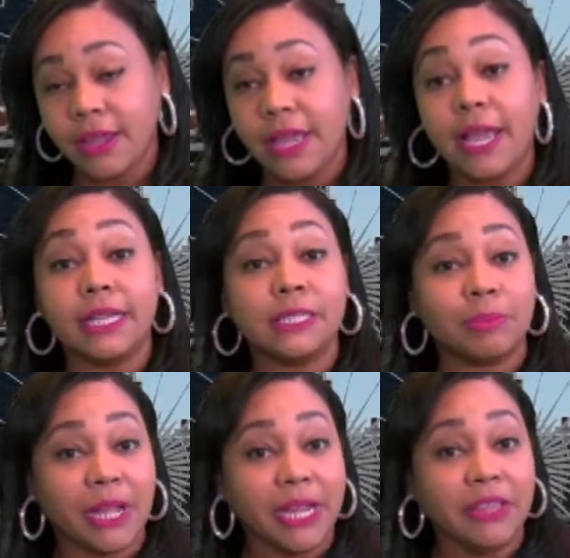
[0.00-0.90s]

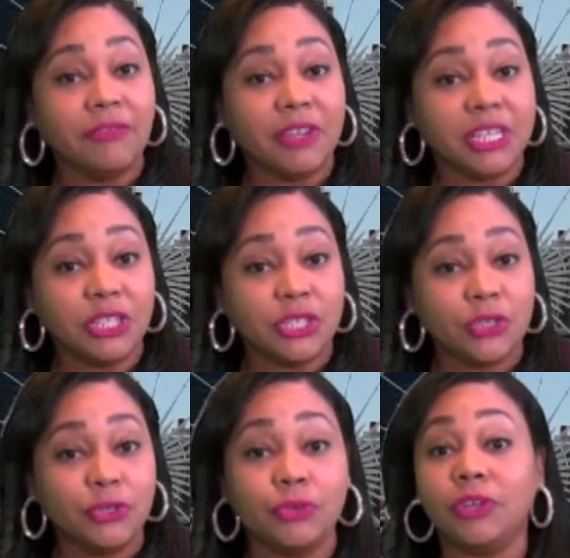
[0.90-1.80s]
explain the fees to
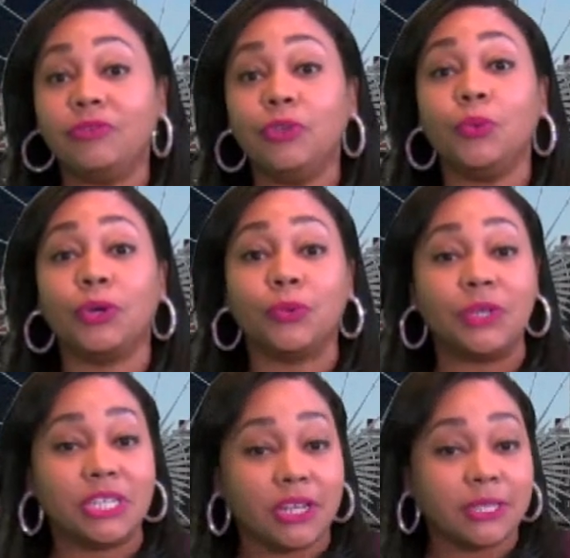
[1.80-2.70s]
you. If you were to
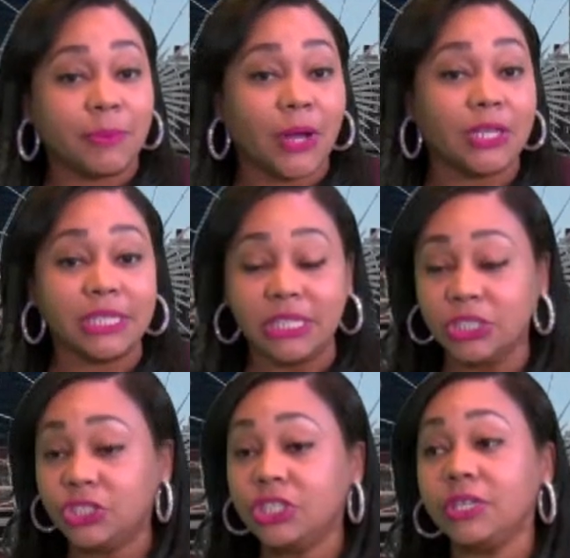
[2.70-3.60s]
reach out to
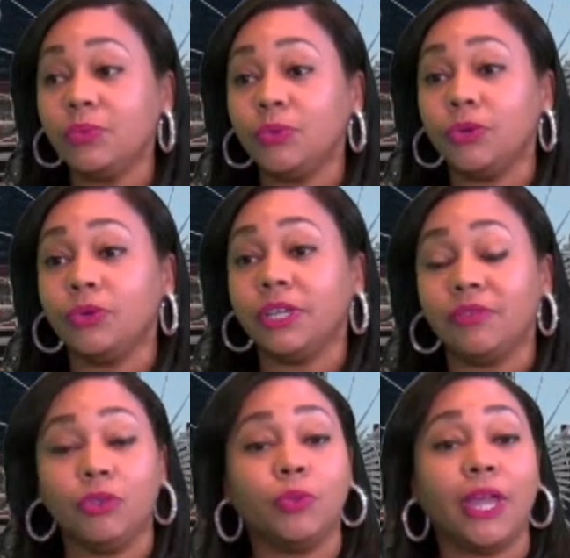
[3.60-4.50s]
Pauline, she will
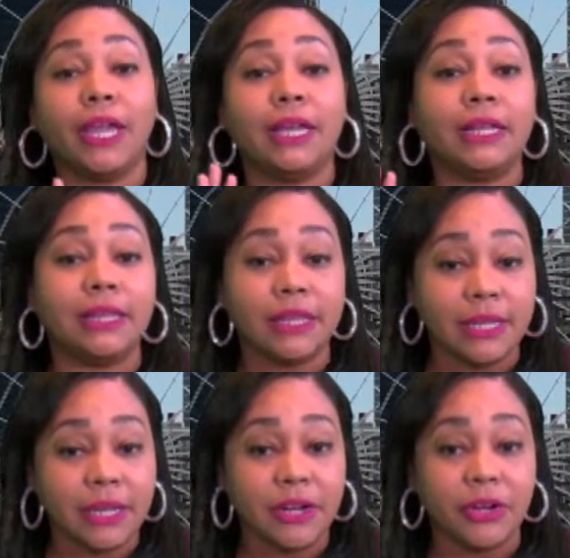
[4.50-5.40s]
give you a
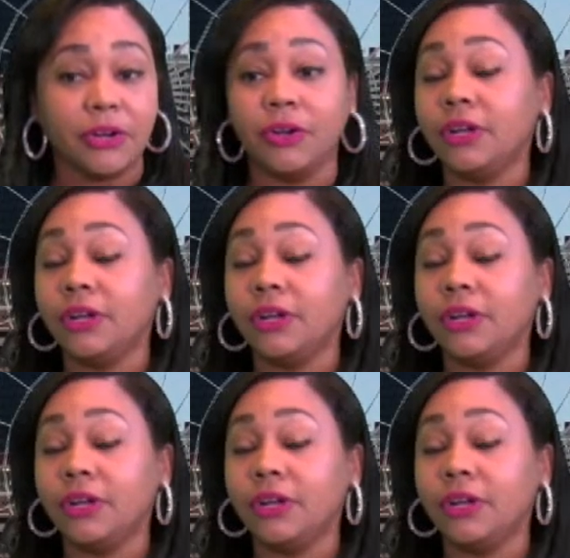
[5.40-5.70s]
clear